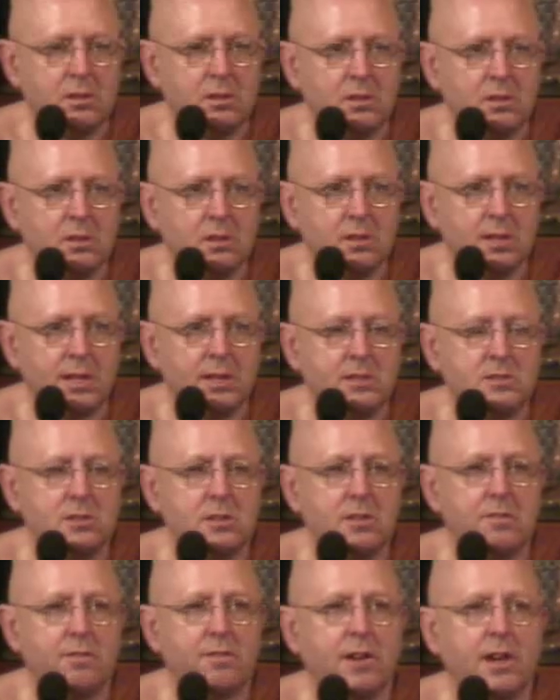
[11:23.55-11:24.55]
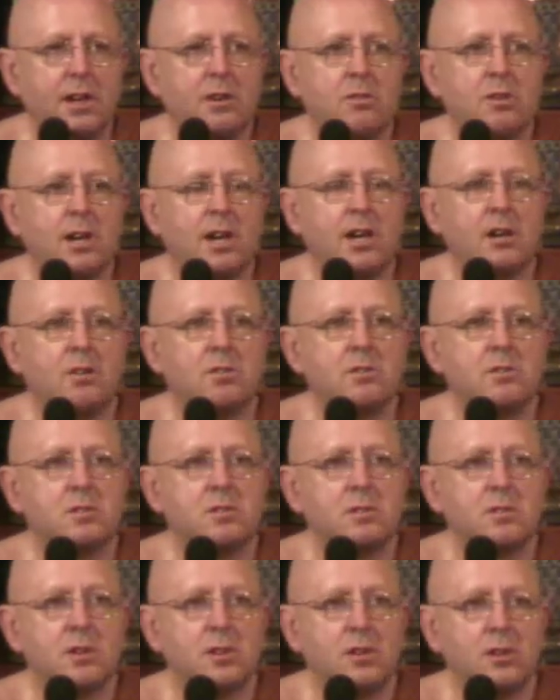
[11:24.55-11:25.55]
that she'd found out
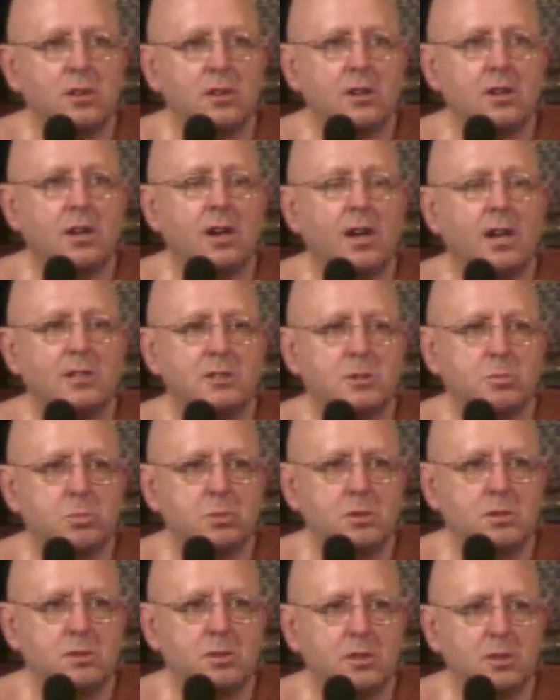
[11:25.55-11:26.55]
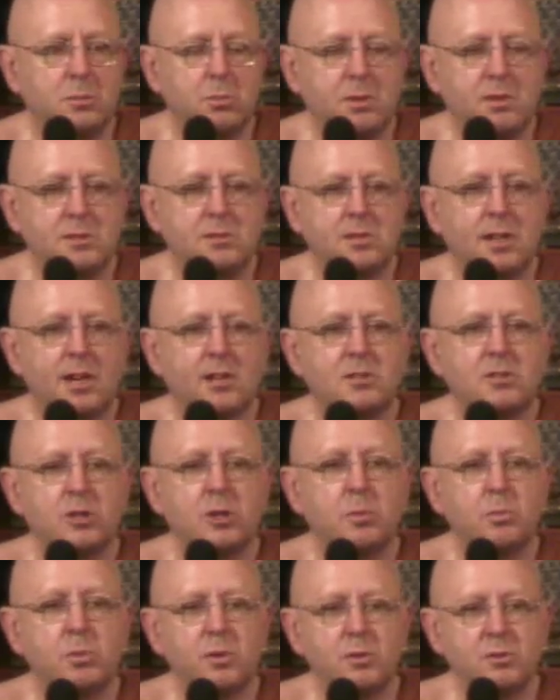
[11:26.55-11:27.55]
her husband had been sexually
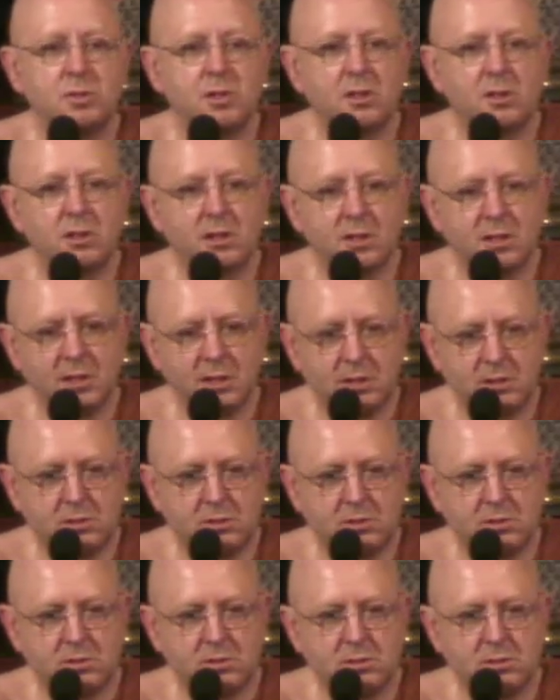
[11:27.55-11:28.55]
abusing her kids.